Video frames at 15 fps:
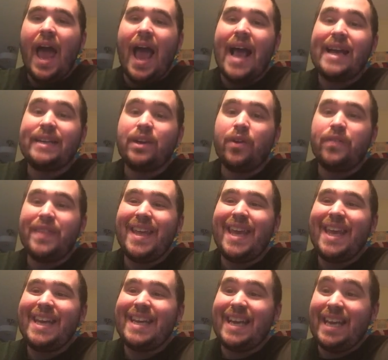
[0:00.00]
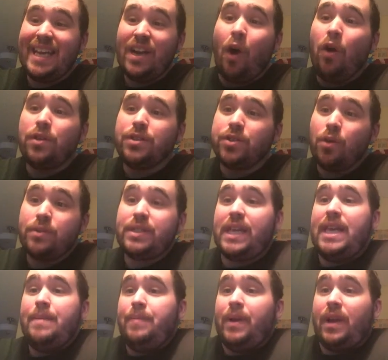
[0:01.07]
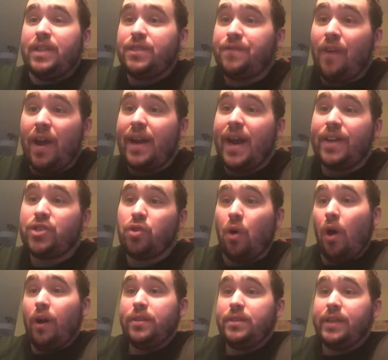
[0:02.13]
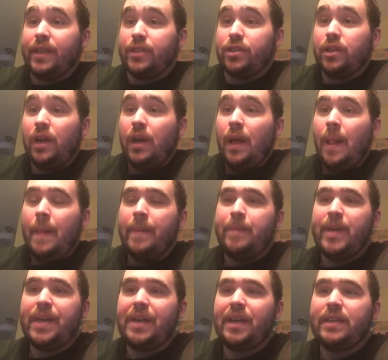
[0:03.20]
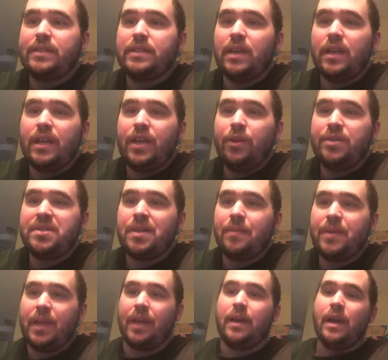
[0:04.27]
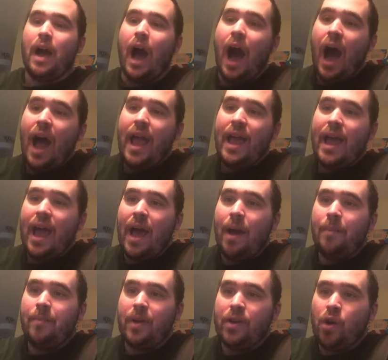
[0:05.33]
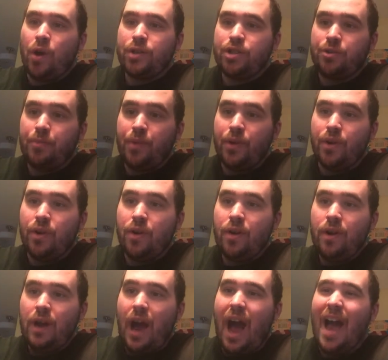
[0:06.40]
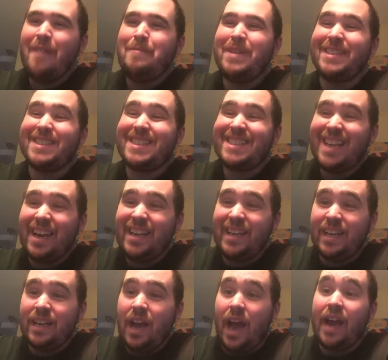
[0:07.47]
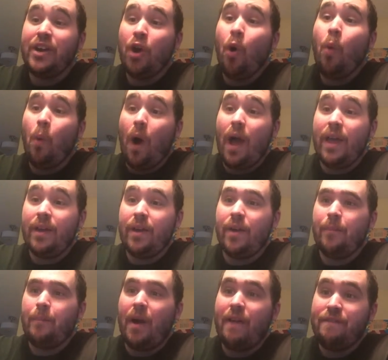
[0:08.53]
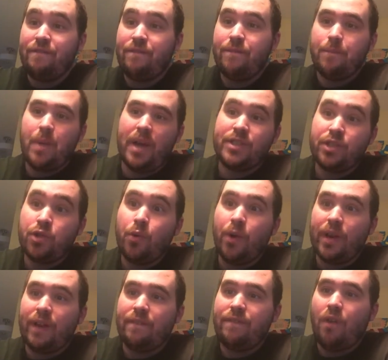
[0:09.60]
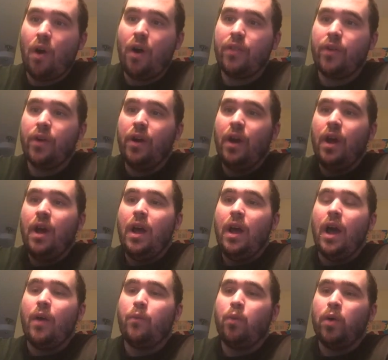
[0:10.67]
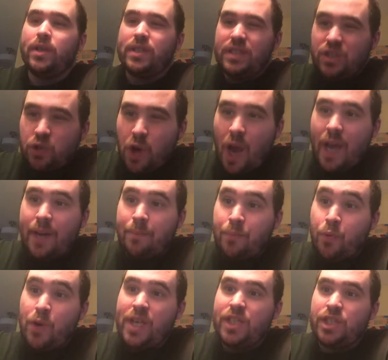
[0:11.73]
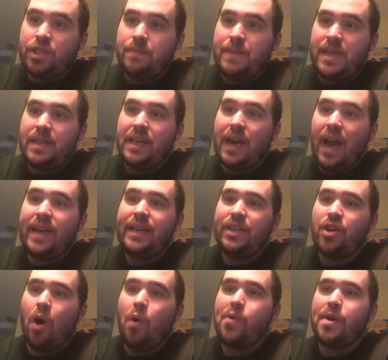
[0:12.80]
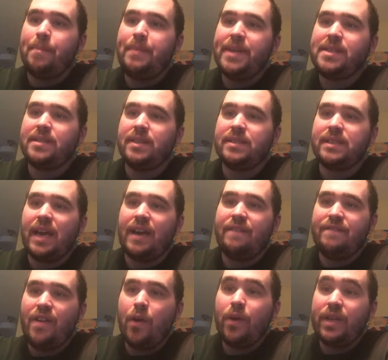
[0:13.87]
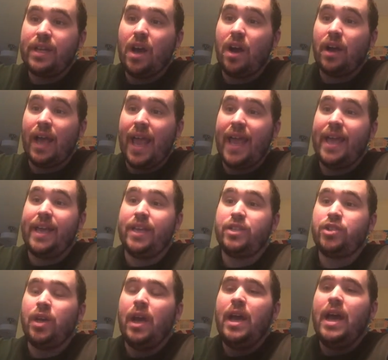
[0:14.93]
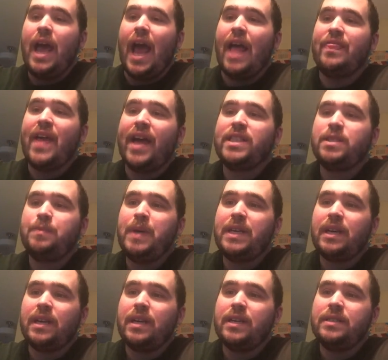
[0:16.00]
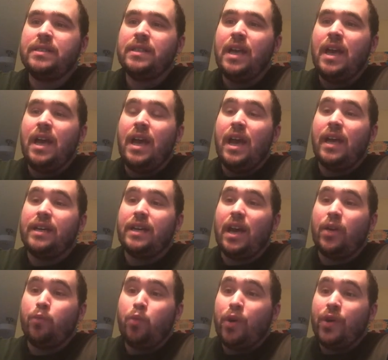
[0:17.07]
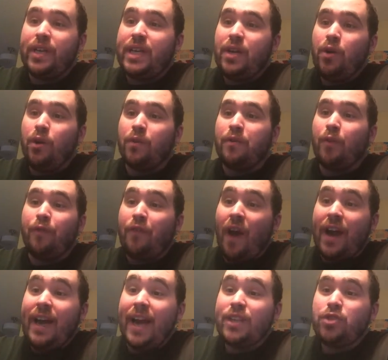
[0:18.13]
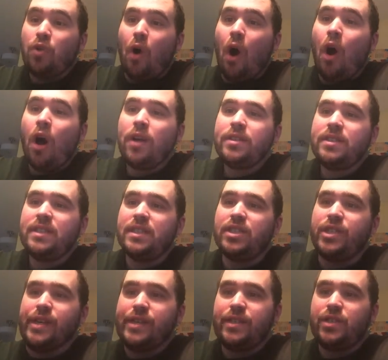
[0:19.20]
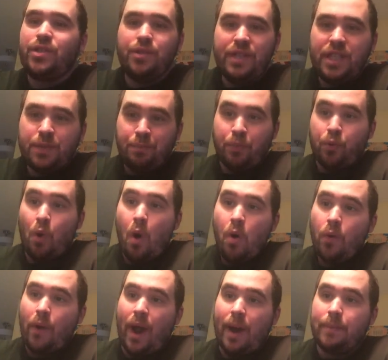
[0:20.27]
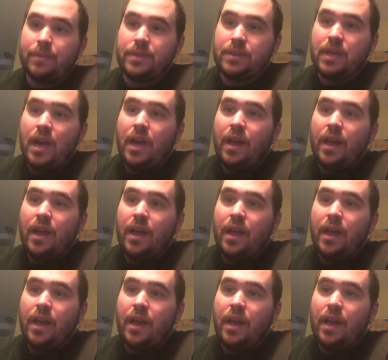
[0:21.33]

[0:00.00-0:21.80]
And it also is keeping us financial hostage. Because here's something. I am an entrepreneur. I've been studying. I know why my surrogate father would try and preach to me that I need to own a business at a very young age. And that's because we're here for financial hostages to these programs.